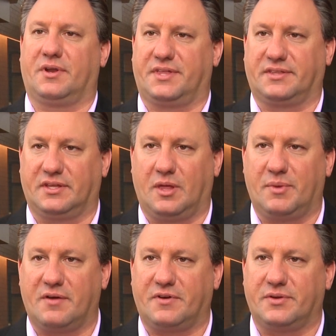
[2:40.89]
want to thank the
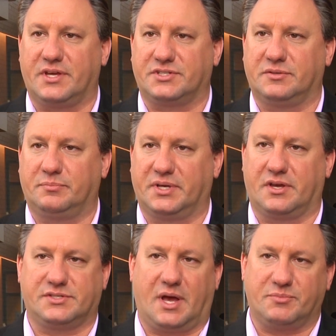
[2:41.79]
Alumni Foundation,
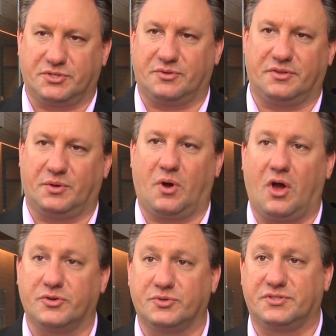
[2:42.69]
because I'm sure that there were
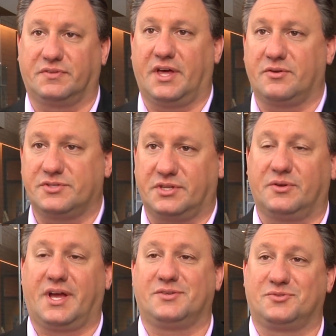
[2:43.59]
hundreds of letters that
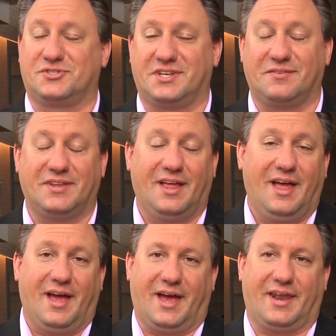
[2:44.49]
you guys received,
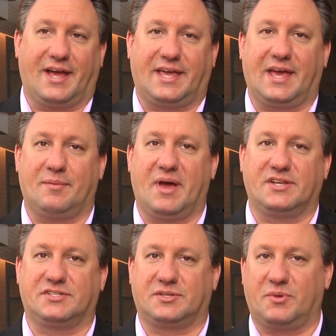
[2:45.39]
and I can't
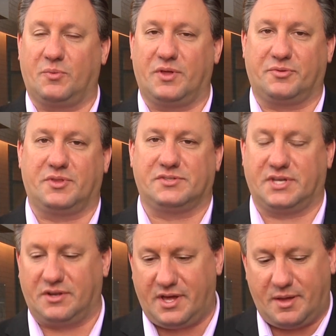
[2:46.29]
imagine somebody went through this
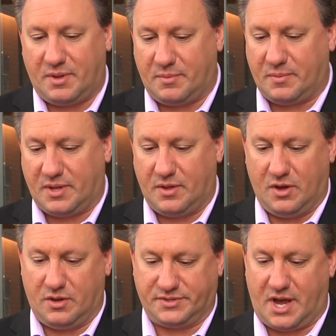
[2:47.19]
and said, oh, blah, blah, blah,
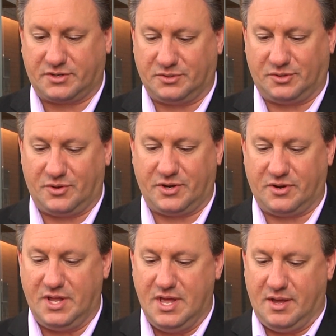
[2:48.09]
oh, doctor,
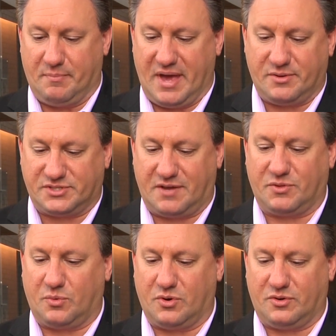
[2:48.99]
lawyer, man who saved
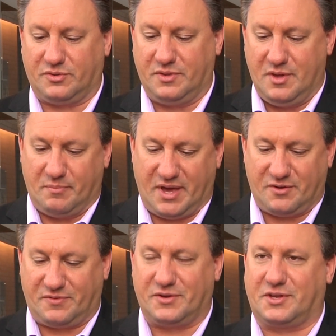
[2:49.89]
the world, man
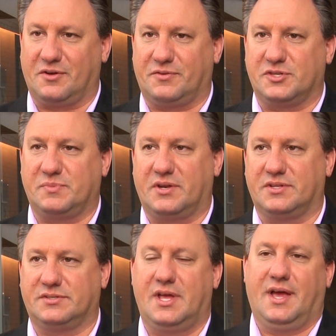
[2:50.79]
who found a cure for this, man who
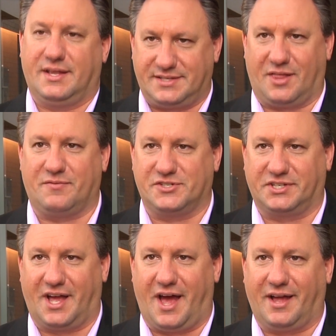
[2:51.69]
did this,
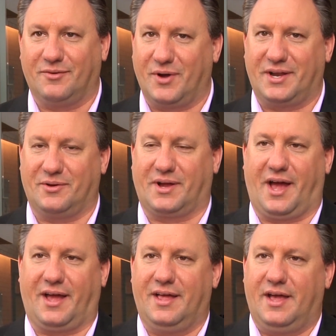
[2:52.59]
television guy, radio
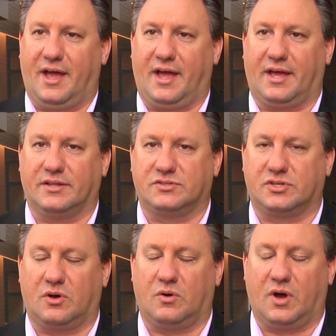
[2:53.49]
guy. And
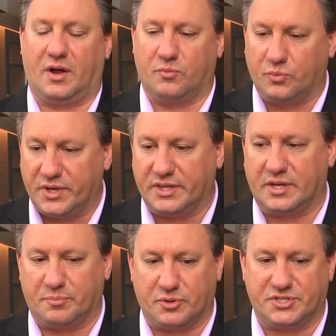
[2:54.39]
so I
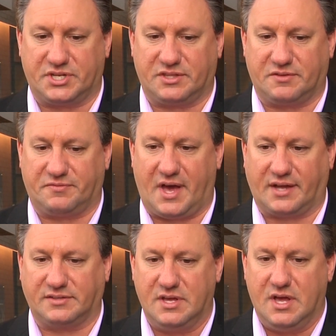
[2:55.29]
really appreciate the fact